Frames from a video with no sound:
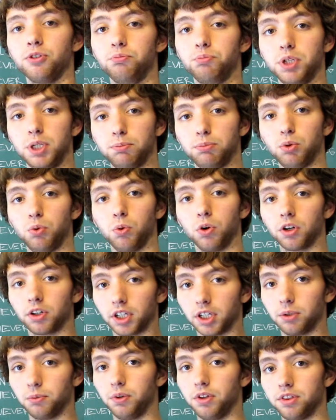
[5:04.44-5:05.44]
for the people
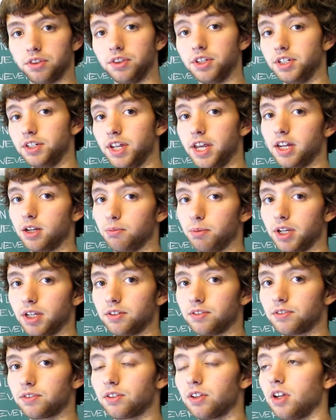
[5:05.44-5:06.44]
working with the
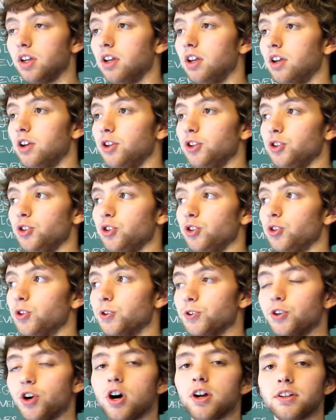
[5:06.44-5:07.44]
database.
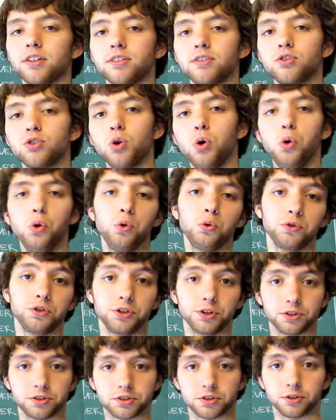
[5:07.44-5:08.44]
You're not
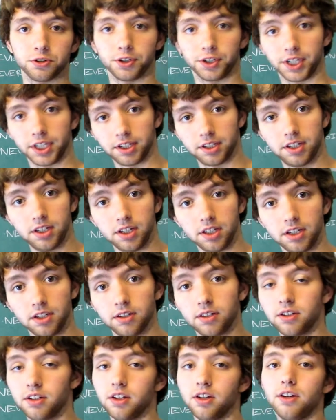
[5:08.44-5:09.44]
told your surrogate
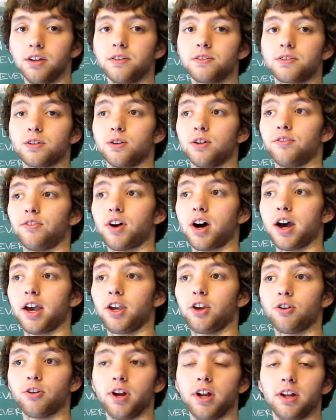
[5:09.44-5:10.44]
key. So if
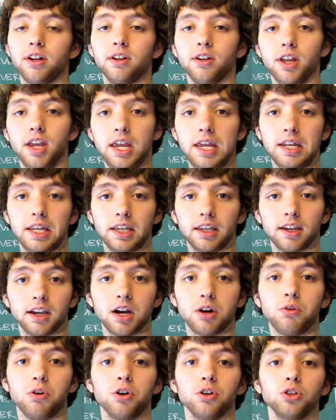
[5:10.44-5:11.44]
I created an
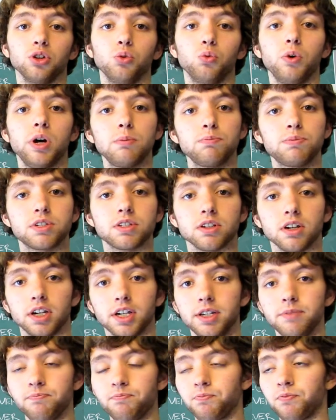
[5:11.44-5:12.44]
account on a
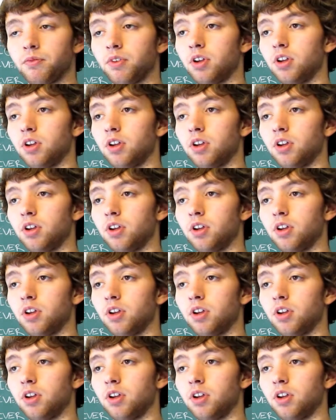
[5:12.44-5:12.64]
website,